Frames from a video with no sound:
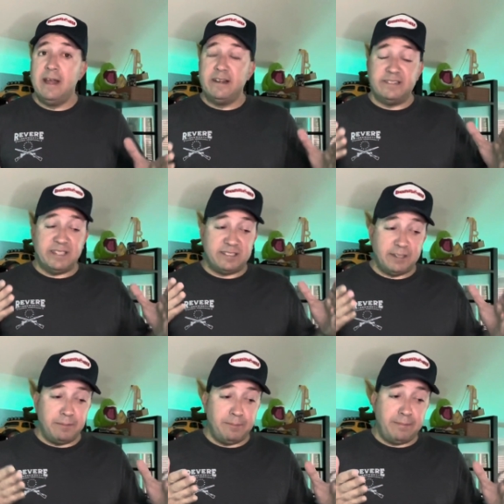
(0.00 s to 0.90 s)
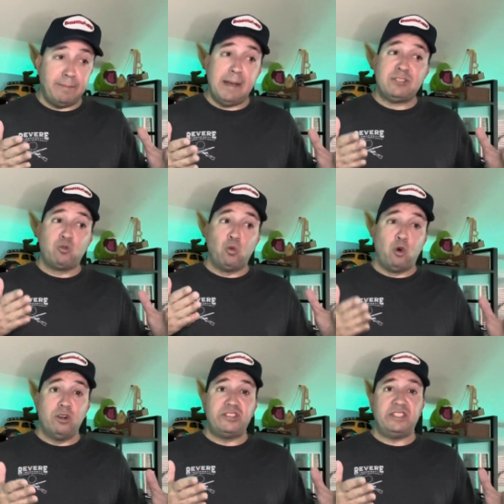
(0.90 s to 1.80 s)
this has some best
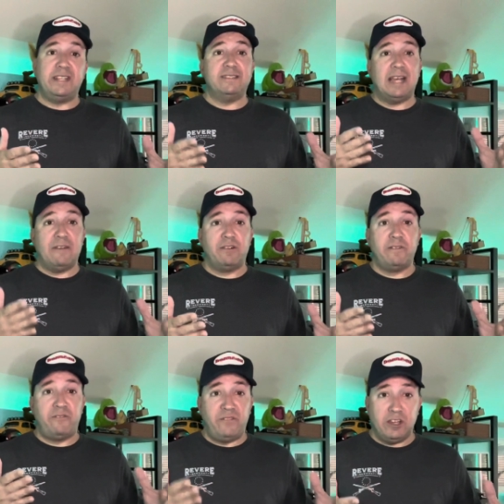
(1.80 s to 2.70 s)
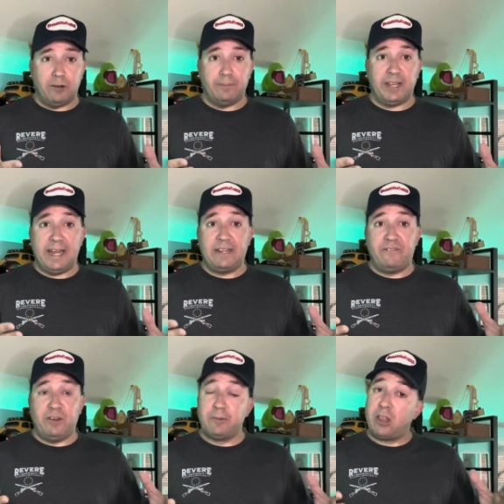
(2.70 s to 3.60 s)
war scenes ever filmed, and he
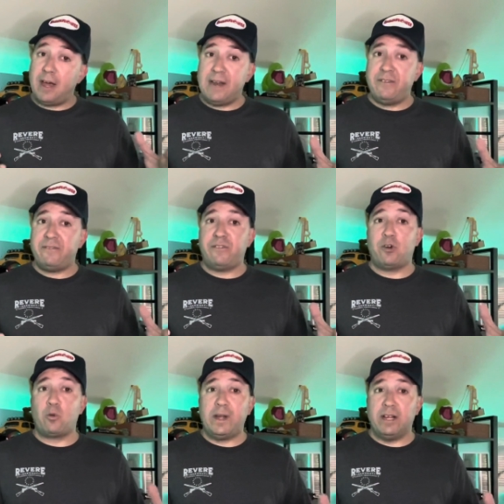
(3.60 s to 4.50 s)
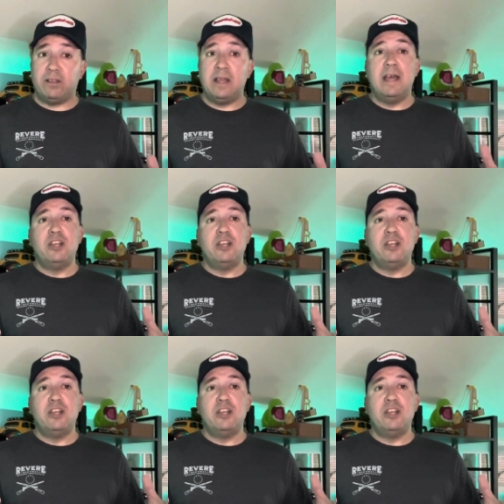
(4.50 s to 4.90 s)
filmed a lot of it for real.